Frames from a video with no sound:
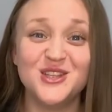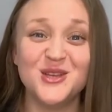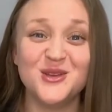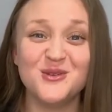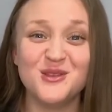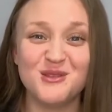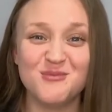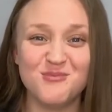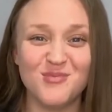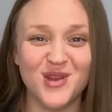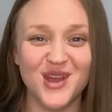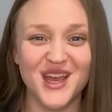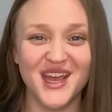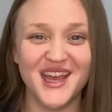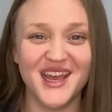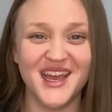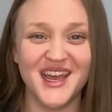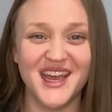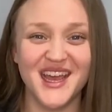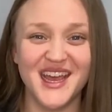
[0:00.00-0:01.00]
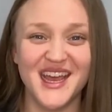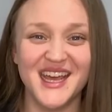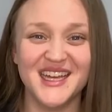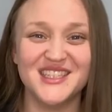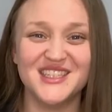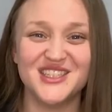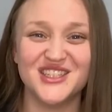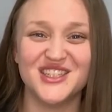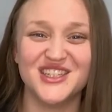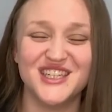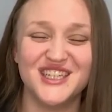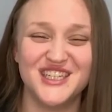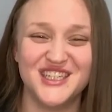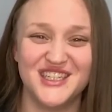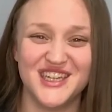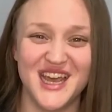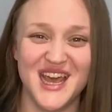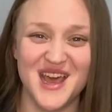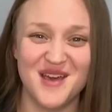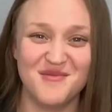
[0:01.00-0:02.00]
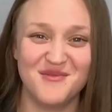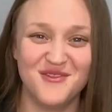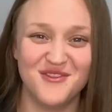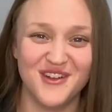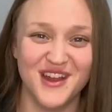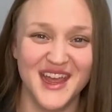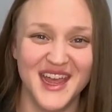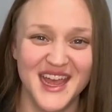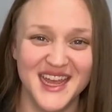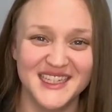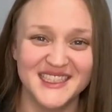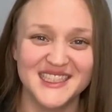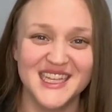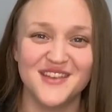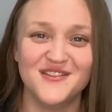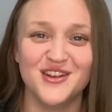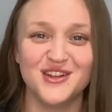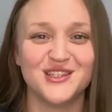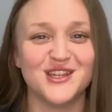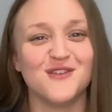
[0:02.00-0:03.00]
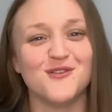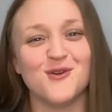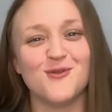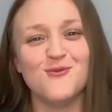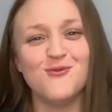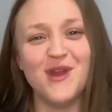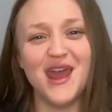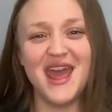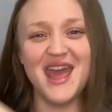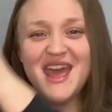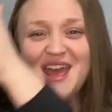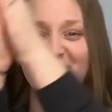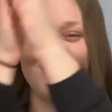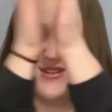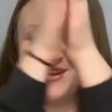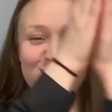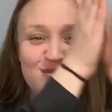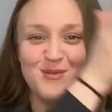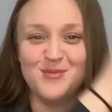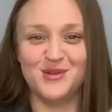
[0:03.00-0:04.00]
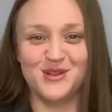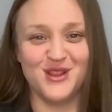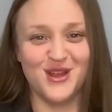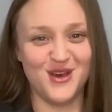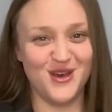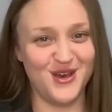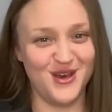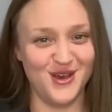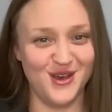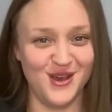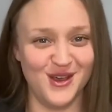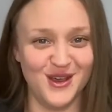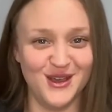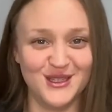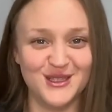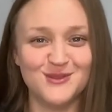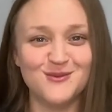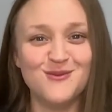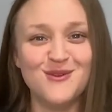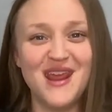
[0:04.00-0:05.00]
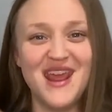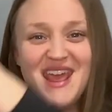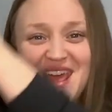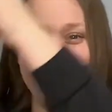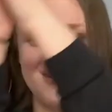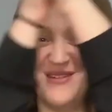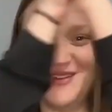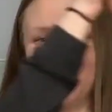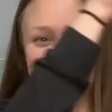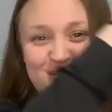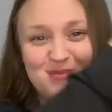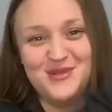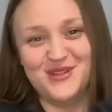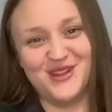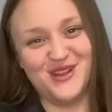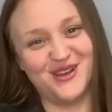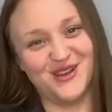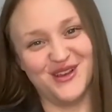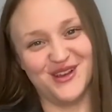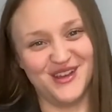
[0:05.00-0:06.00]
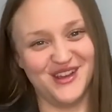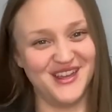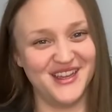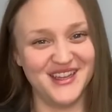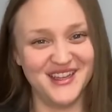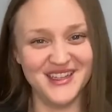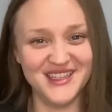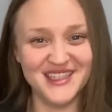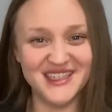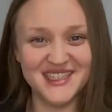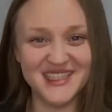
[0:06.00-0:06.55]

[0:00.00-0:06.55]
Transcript: Toothbrush. Good job, friends. Give yourself a round of applause. Round of applause.